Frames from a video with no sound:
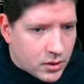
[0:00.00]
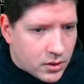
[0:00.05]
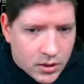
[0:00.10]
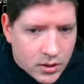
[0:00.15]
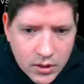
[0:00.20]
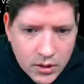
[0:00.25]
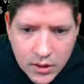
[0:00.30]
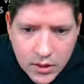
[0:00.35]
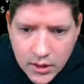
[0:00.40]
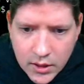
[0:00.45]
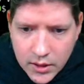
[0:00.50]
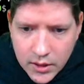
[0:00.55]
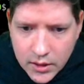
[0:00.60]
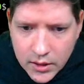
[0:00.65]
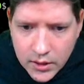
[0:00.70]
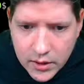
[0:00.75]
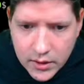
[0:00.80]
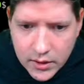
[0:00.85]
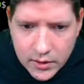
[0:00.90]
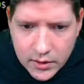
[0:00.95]

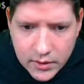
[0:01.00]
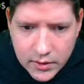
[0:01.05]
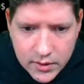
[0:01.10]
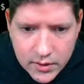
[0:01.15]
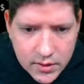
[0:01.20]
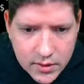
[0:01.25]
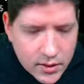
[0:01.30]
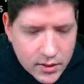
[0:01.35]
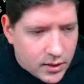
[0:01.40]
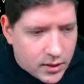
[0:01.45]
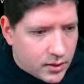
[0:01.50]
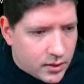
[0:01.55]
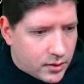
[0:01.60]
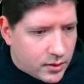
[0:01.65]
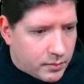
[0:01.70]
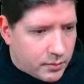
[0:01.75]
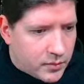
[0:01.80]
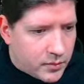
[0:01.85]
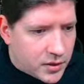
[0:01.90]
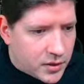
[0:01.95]
And the
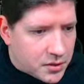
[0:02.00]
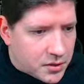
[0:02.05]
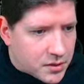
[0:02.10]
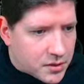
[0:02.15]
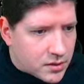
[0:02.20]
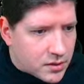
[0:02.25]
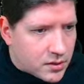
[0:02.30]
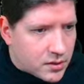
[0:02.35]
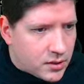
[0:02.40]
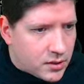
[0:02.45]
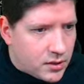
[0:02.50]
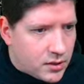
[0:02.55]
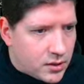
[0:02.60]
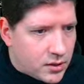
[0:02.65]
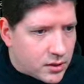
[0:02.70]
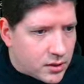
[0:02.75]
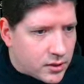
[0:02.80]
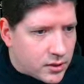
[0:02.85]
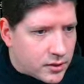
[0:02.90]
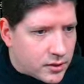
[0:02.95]
same is here.